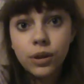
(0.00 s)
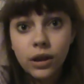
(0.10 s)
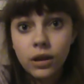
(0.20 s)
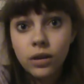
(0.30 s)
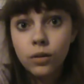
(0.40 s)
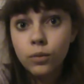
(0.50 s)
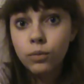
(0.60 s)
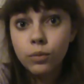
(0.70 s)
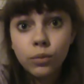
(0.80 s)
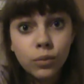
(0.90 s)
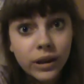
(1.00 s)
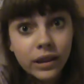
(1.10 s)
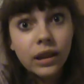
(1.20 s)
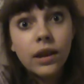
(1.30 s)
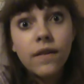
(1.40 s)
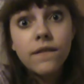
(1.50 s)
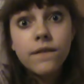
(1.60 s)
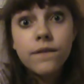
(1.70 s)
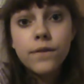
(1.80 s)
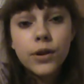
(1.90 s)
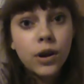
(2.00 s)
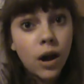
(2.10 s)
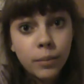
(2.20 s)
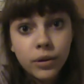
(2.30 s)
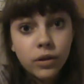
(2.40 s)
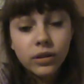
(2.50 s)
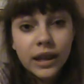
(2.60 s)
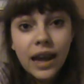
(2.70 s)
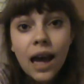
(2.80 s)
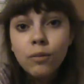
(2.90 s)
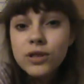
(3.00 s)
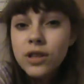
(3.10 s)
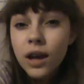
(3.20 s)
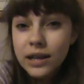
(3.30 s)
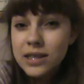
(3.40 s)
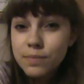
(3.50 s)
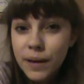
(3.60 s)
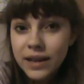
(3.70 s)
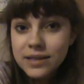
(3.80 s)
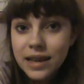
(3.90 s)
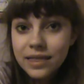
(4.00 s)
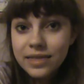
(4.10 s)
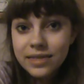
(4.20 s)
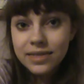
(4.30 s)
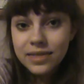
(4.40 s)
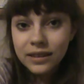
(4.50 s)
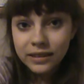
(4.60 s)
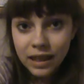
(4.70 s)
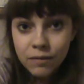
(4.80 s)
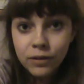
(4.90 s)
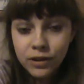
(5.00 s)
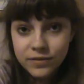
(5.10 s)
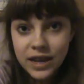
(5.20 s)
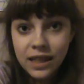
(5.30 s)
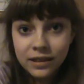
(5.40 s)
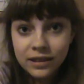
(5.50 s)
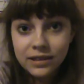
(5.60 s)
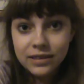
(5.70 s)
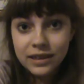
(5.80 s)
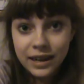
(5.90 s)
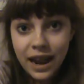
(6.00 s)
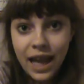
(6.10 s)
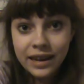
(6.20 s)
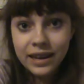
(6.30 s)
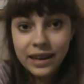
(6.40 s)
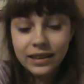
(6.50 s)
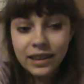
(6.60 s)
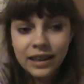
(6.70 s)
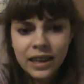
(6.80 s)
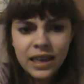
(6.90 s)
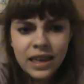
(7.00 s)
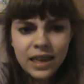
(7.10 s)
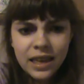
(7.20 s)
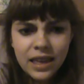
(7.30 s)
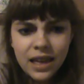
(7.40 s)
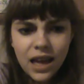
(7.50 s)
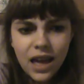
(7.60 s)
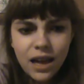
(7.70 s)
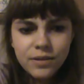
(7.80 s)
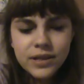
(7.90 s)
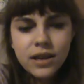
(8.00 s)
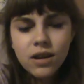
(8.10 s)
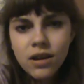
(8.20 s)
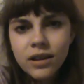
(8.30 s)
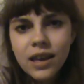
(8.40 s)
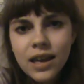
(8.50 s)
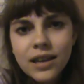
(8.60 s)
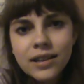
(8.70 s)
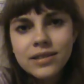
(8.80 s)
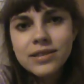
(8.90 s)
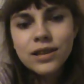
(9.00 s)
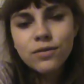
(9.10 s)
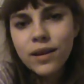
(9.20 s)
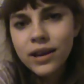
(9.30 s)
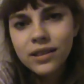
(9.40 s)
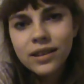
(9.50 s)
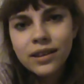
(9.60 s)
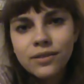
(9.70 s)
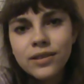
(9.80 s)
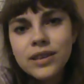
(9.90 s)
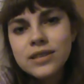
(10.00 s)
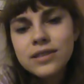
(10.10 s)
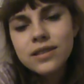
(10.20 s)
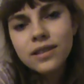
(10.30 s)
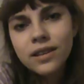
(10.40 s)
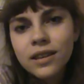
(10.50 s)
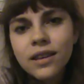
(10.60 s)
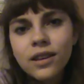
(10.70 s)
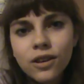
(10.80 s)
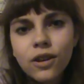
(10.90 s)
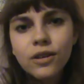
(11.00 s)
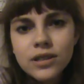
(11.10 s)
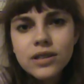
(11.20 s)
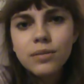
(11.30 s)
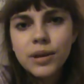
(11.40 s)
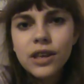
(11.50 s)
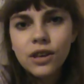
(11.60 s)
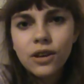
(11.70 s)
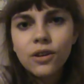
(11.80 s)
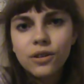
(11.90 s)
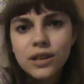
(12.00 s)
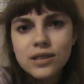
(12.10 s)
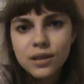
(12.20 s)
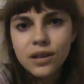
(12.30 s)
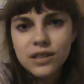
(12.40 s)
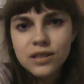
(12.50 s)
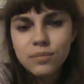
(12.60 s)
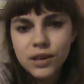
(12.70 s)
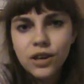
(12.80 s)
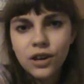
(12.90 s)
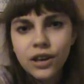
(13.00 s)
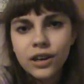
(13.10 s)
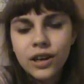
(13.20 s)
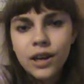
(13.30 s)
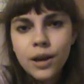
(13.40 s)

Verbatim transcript: really, really phenomenal. Like, I was not expecting the level of talent that it had in it. Like, I was like, oh yeah, Daniel Radcliffe, he's, you know, he's gonna be cute, he's gonna, it's gonna be good